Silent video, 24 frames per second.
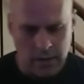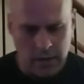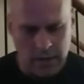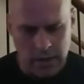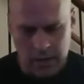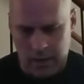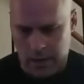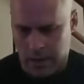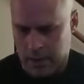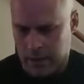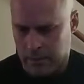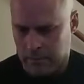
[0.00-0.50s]

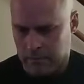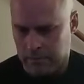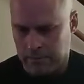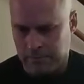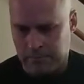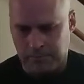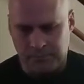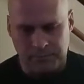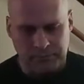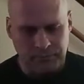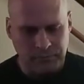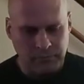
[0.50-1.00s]
Kind
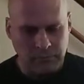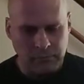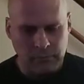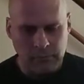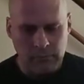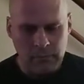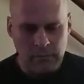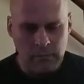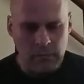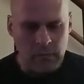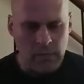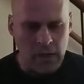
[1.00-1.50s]

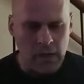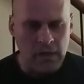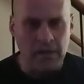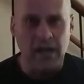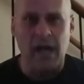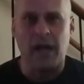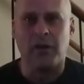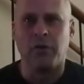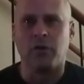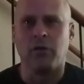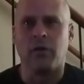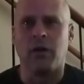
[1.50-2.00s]

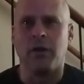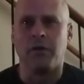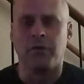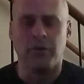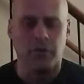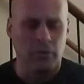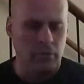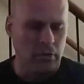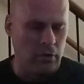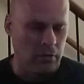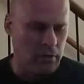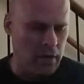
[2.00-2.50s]
of do a
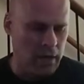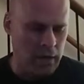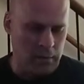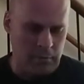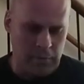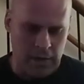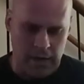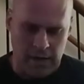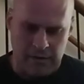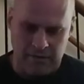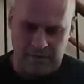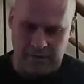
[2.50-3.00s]
little
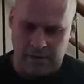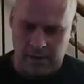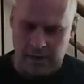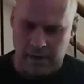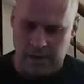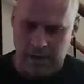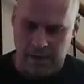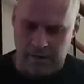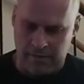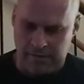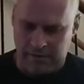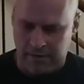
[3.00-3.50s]
unboxing,
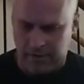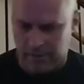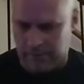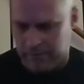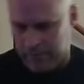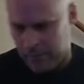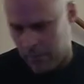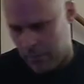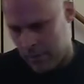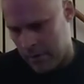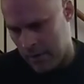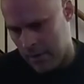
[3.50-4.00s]
I guess, here
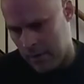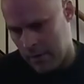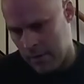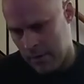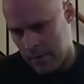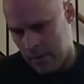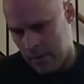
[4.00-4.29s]
for you.